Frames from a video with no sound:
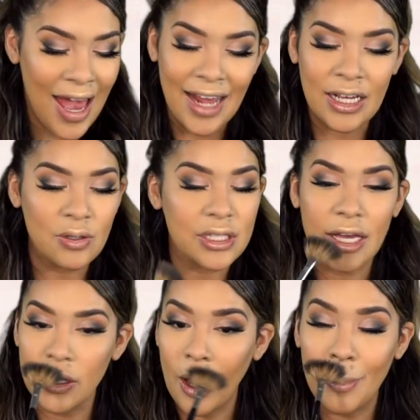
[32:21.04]
And he was
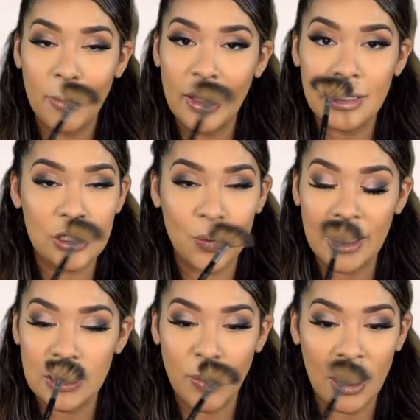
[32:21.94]
like, you know, I'm going to make this
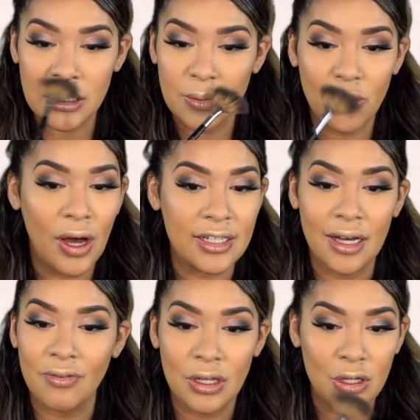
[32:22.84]
quick as possible. I
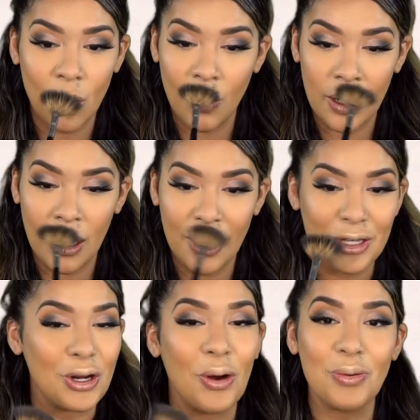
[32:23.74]
definitely don't want to,
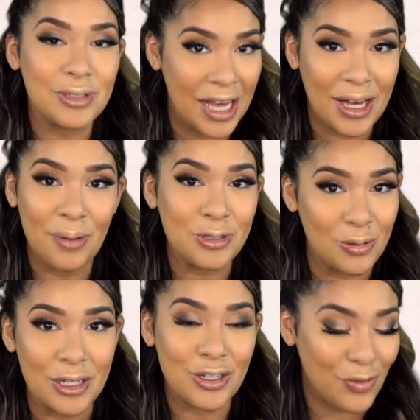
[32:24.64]
you know, take up too
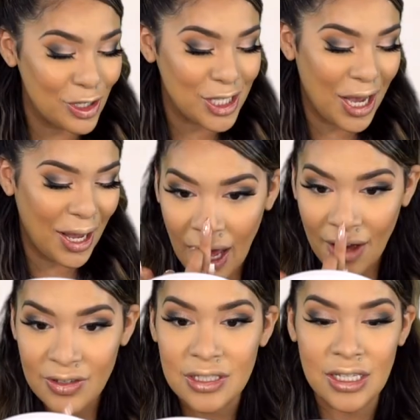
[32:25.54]
much of your time.
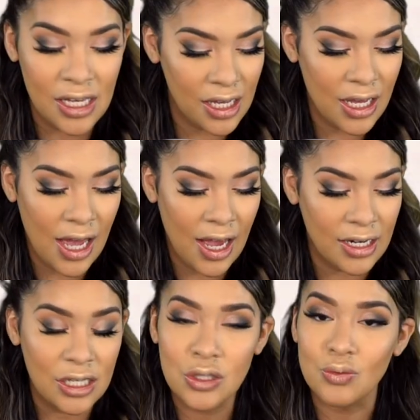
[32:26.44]
Have a seat.
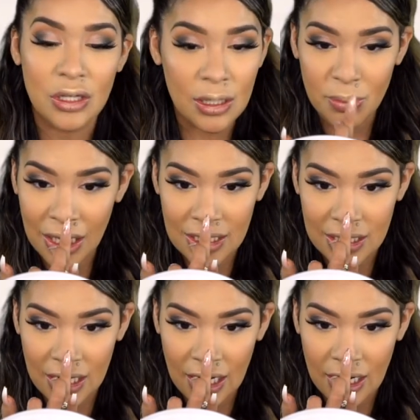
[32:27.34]
And he's really
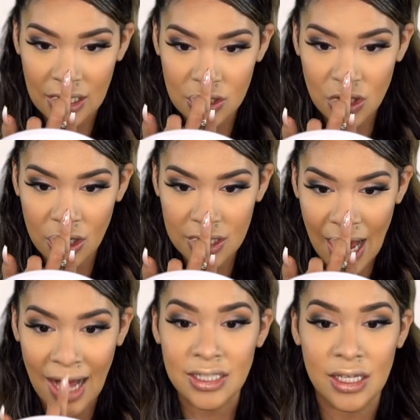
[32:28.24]
pleasant. And he starts
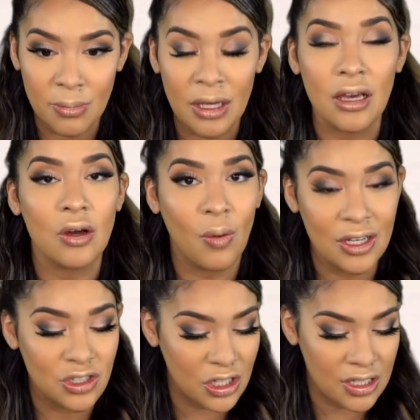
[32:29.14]
asking me
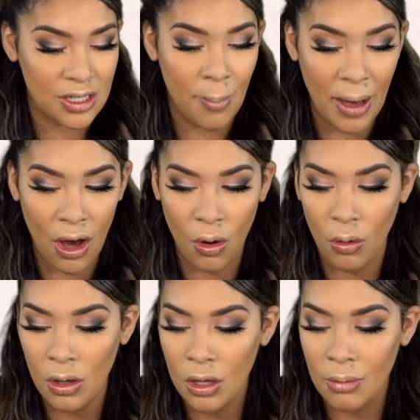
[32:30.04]
questions
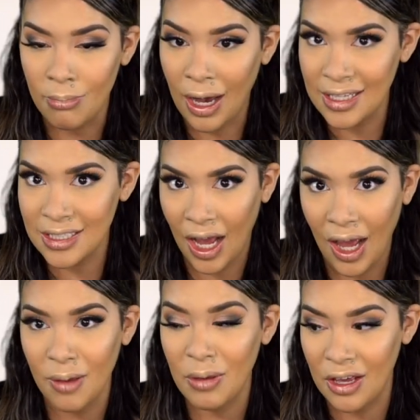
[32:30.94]
about my
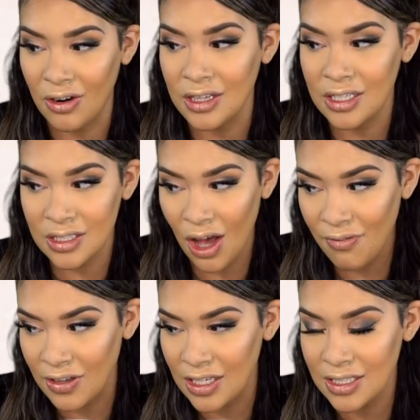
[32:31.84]
time here in this
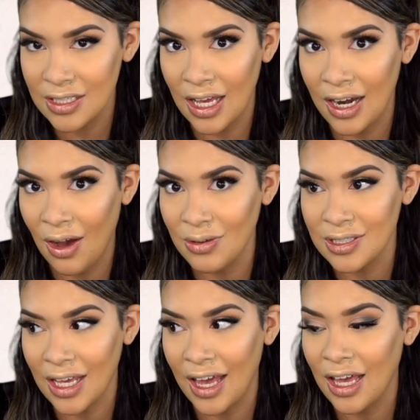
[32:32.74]
office. And I
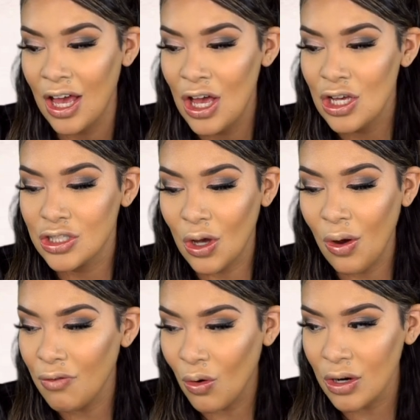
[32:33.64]
was like,
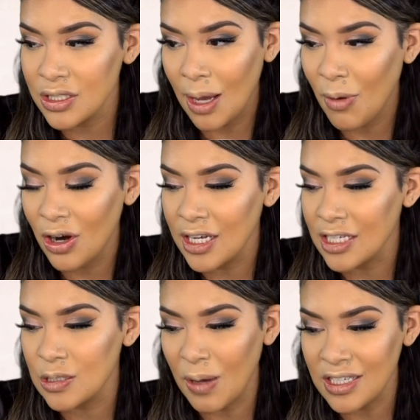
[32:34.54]
so of course I'm already
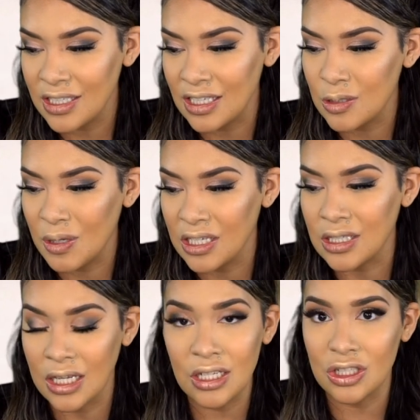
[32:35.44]
expecting this
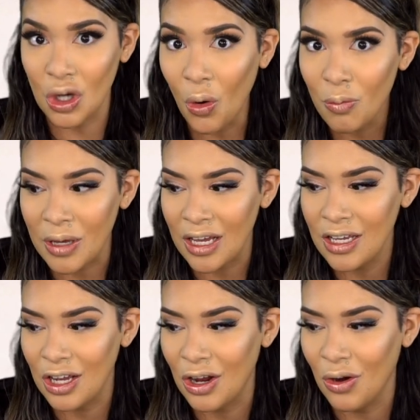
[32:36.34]
because Linda told
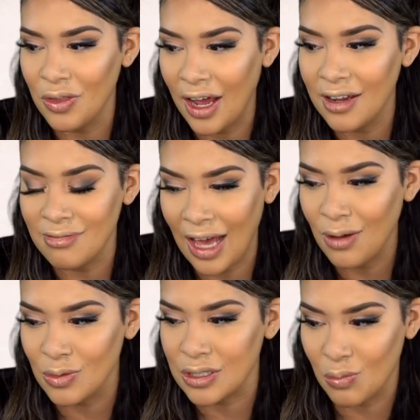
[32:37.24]
me, you know, that
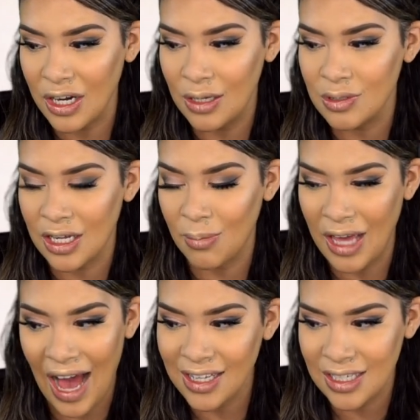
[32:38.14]
that was what he was going to
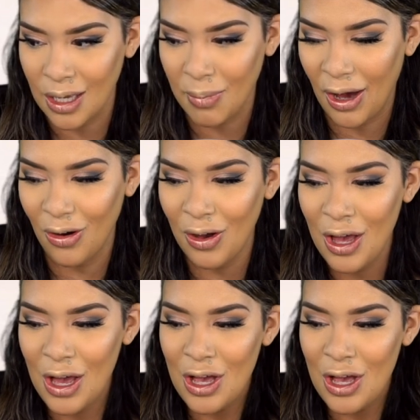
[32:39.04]
be asking about.